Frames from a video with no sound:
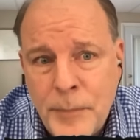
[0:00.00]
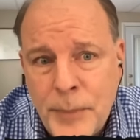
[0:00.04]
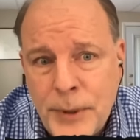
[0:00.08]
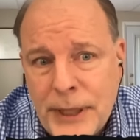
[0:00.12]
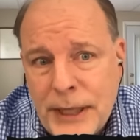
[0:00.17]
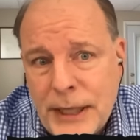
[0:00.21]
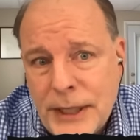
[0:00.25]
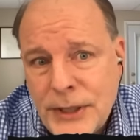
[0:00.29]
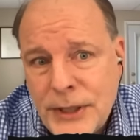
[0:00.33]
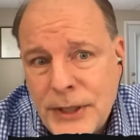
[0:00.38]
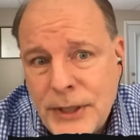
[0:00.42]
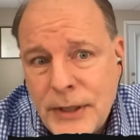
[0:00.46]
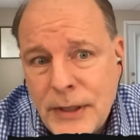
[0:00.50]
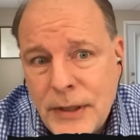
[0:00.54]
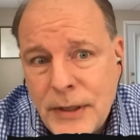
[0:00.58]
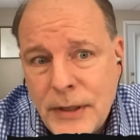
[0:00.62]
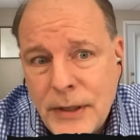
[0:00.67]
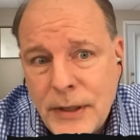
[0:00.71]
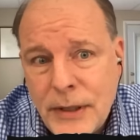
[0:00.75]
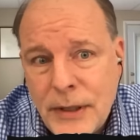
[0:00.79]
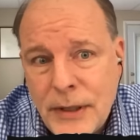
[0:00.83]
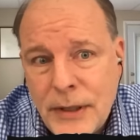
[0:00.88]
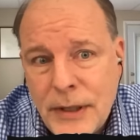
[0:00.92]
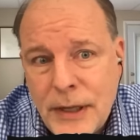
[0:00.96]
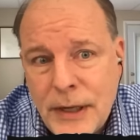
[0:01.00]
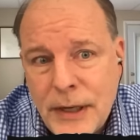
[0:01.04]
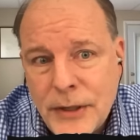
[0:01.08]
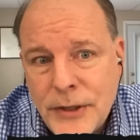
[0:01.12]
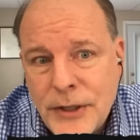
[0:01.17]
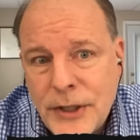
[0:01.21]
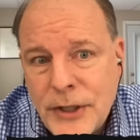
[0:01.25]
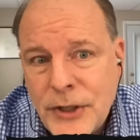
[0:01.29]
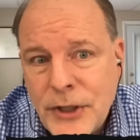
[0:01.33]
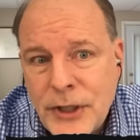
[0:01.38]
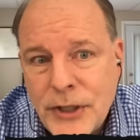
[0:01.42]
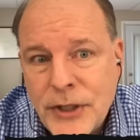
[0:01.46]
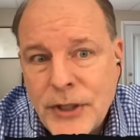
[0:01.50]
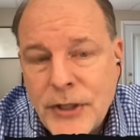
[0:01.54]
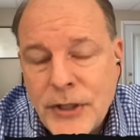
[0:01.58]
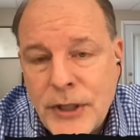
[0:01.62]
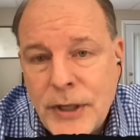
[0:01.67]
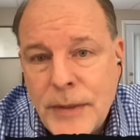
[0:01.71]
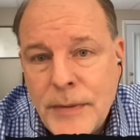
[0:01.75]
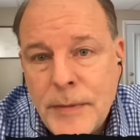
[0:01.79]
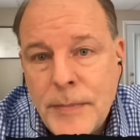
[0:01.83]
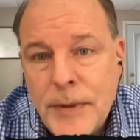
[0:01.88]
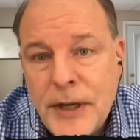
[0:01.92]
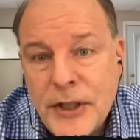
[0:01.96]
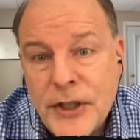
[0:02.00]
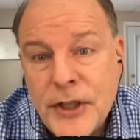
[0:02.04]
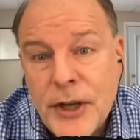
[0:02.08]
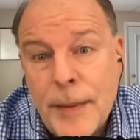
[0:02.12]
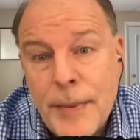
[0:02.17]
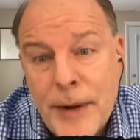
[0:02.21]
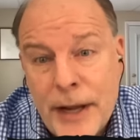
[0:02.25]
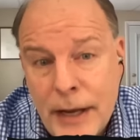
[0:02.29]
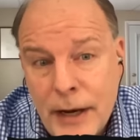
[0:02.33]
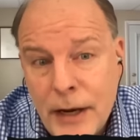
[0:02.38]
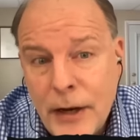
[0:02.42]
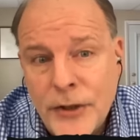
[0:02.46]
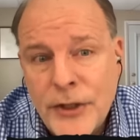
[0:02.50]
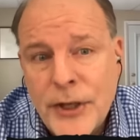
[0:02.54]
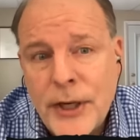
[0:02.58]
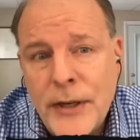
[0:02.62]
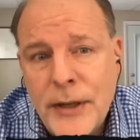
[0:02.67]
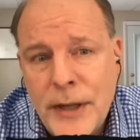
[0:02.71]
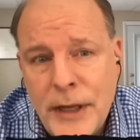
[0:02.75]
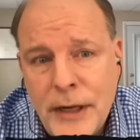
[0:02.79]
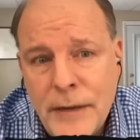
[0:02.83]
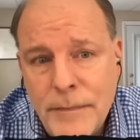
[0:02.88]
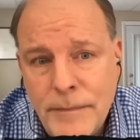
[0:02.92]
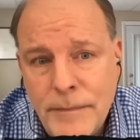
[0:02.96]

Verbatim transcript: but there just doesn't seem to be a stopping. And I'll tell you the,